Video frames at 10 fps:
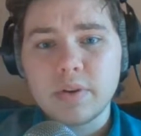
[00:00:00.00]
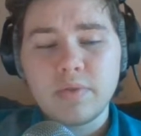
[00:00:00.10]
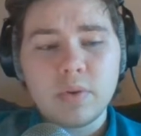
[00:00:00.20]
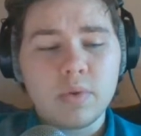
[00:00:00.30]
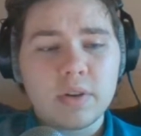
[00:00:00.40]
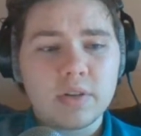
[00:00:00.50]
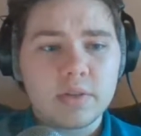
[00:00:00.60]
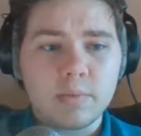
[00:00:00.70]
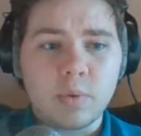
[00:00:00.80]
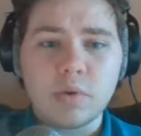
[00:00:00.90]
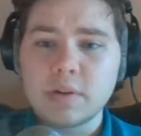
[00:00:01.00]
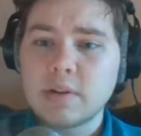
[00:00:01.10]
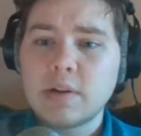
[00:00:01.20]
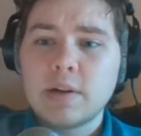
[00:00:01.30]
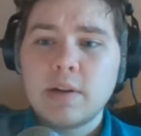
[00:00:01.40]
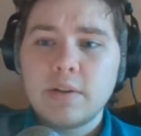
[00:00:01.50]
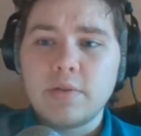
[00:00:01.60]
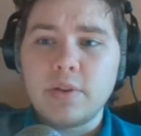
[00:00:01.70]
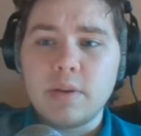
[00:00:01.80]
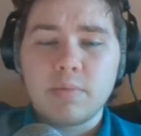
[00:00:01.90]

If you want to support the